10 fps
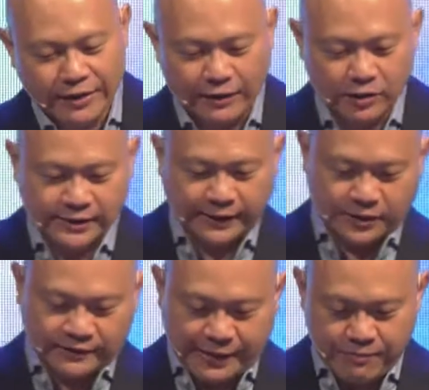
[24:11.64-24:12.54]
all 6
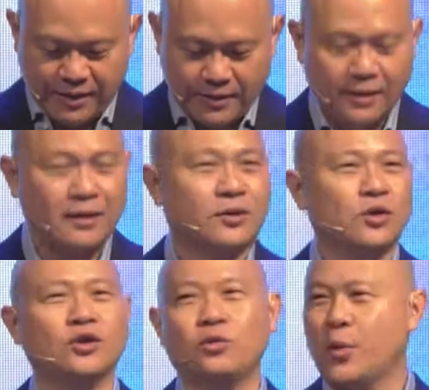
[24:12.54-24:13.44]
of them? Do you
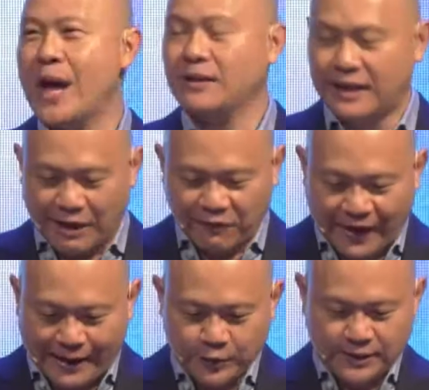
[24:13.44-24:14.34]
know where they are
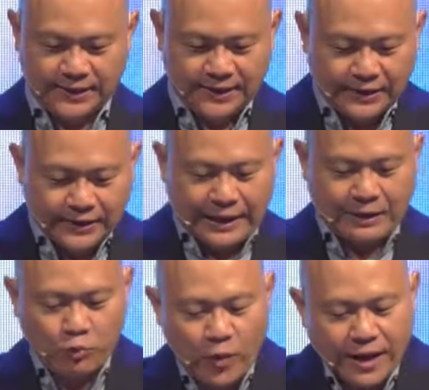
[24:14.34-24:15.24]
found
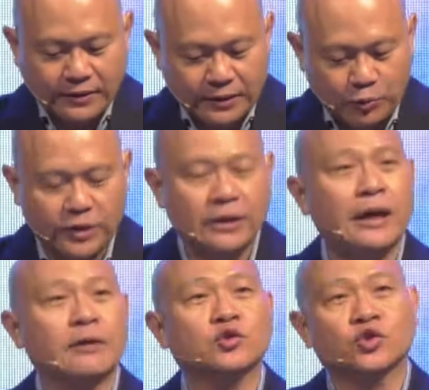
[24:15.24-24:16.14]
and whether we
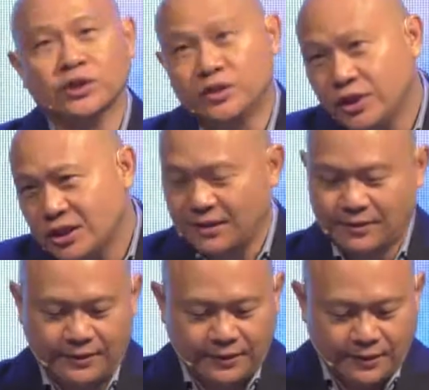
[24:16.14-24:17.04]
have
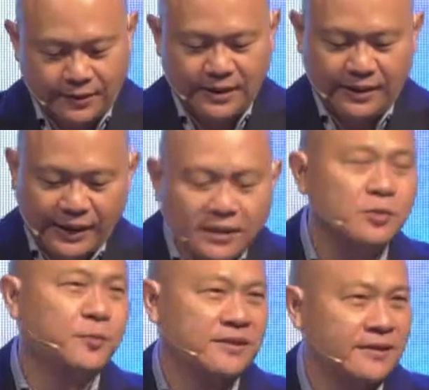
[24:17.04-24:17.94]
traditionally
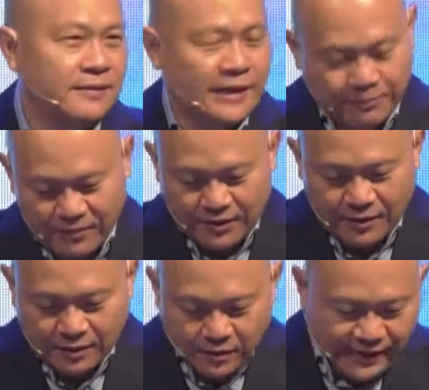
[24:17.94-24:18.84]
interpreted them
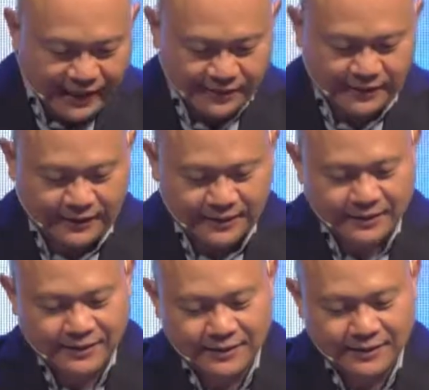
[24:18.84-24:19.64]
correctly?